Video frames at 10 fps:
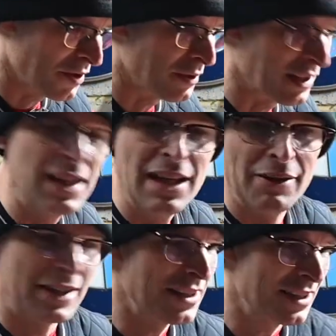doing.
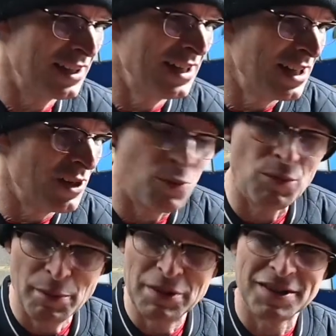I mean,
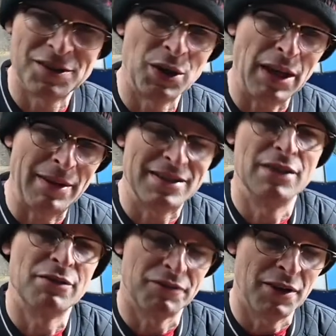when we were just talking about it
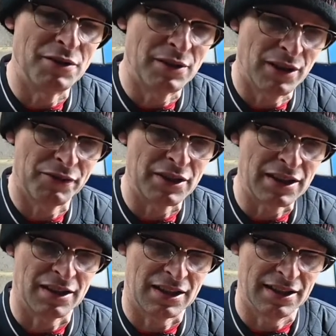over the phone after he'd
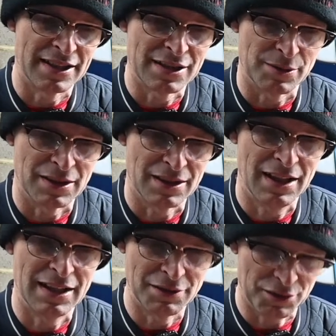kind of cut into it,
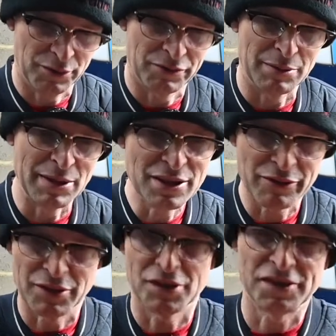and he was offering me
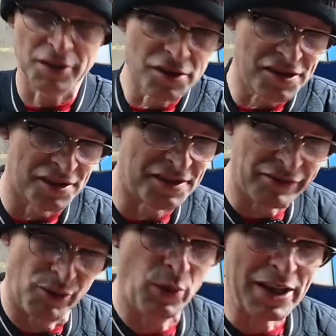different solutions,
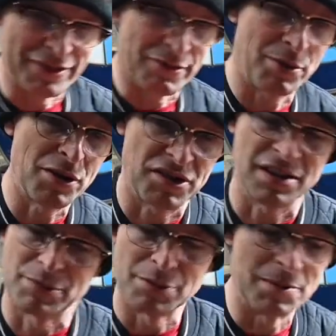different ways of approaching
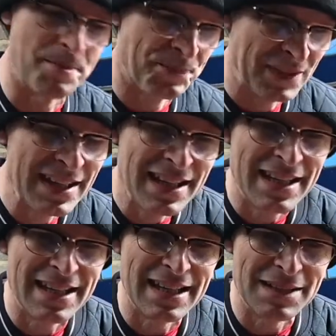the problem,
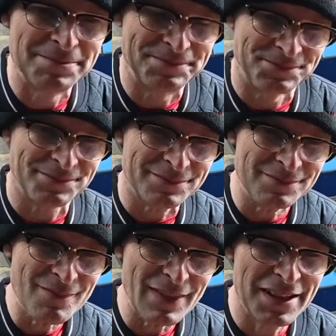
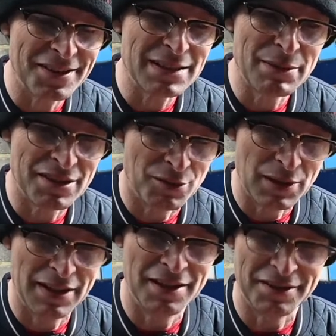he said to me, so
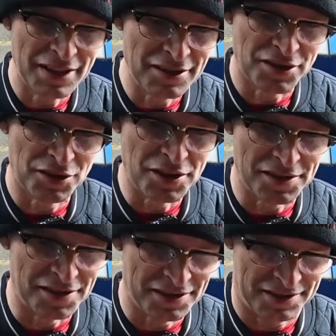here's your
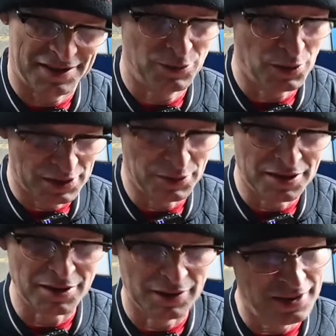choices, what do you want
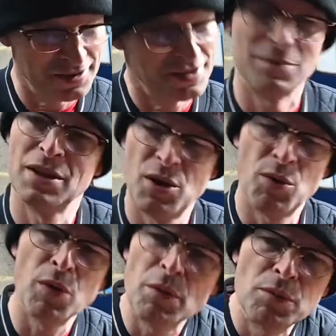to do? And I asked him,
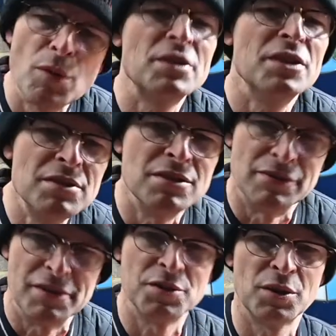what would you do
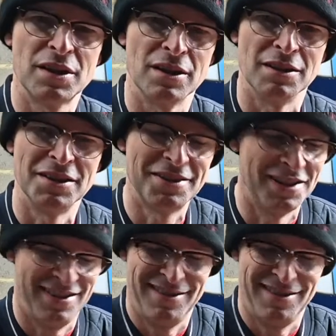if it was your car? He said,